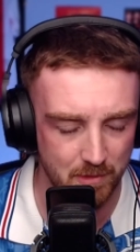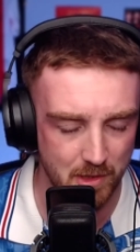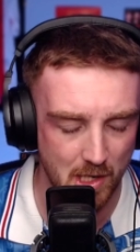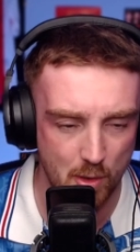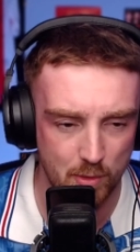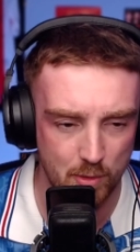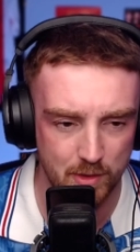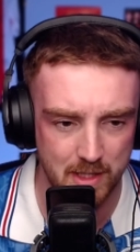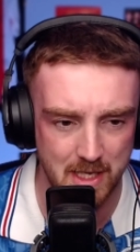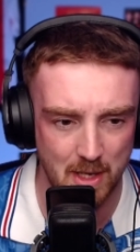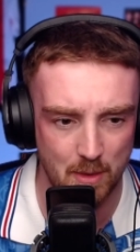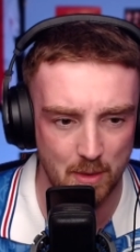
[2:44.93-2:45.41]

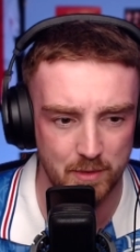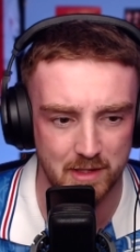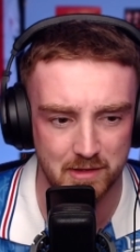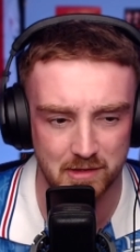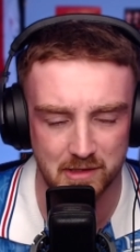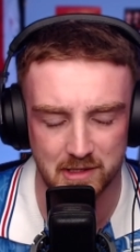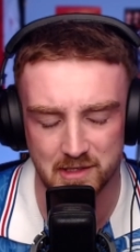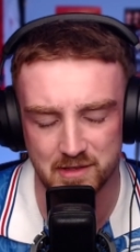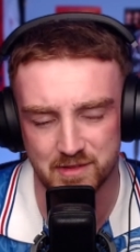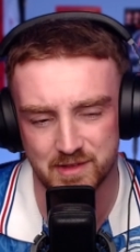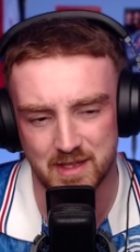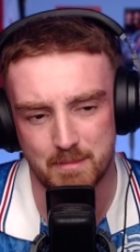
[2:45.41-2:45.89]
will then kind
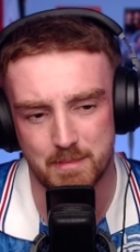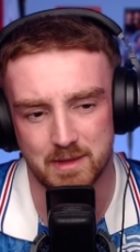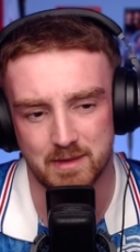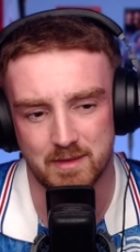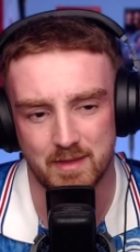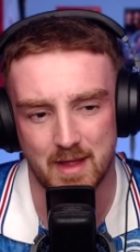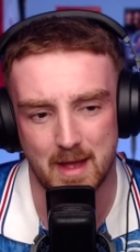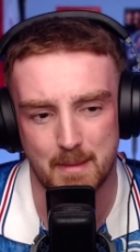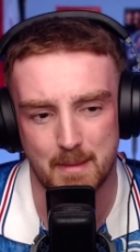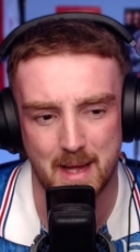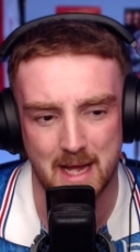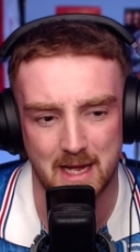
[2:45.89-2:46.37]
of step into
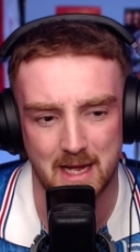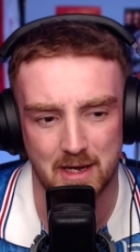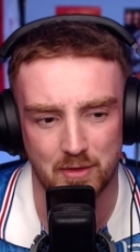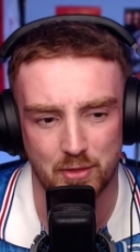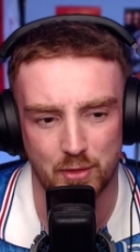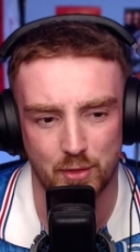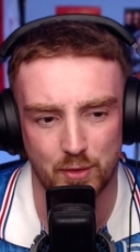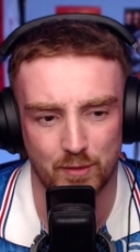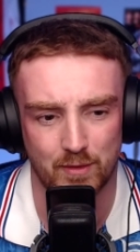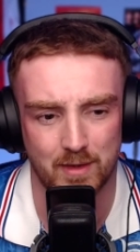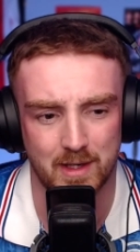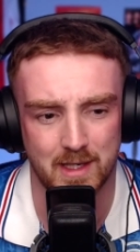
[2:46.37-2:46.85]
that back
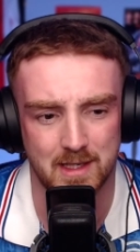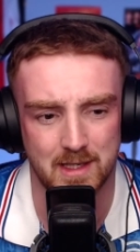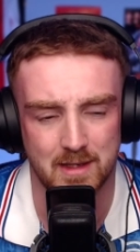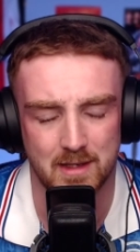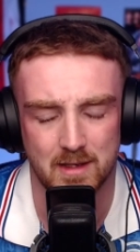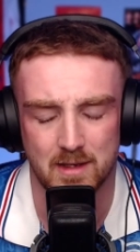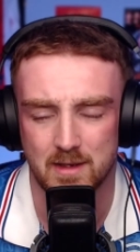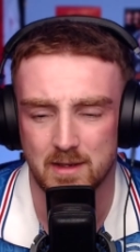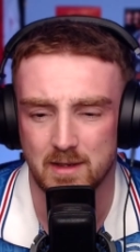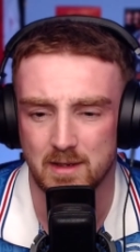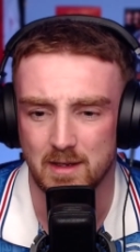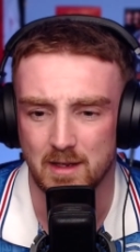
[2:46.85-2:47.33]
three
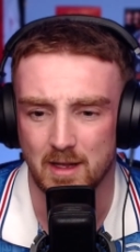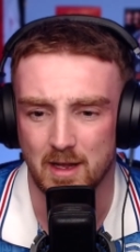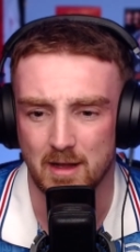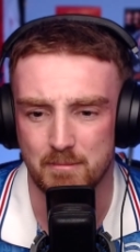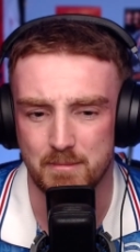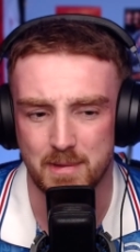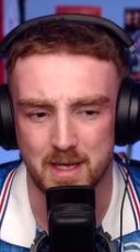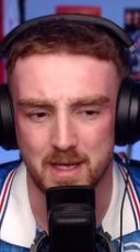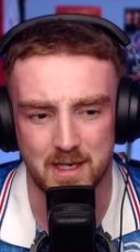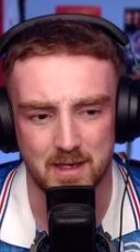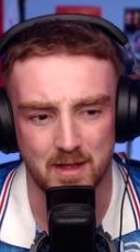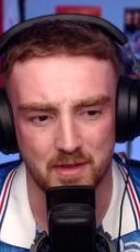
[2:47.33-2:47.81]
and
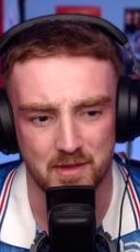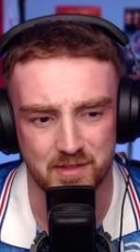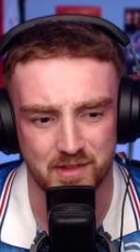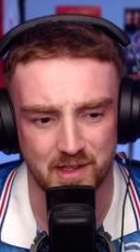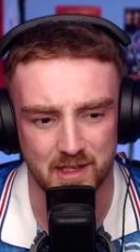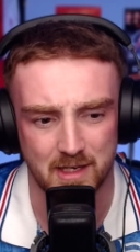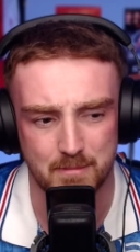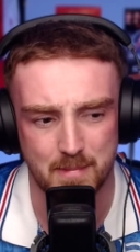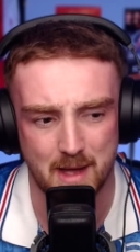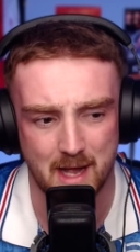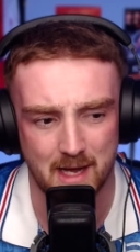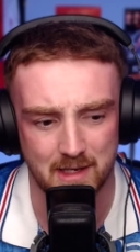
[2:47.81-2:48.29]
be another centre
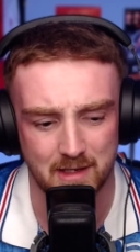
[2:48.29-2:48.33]
back.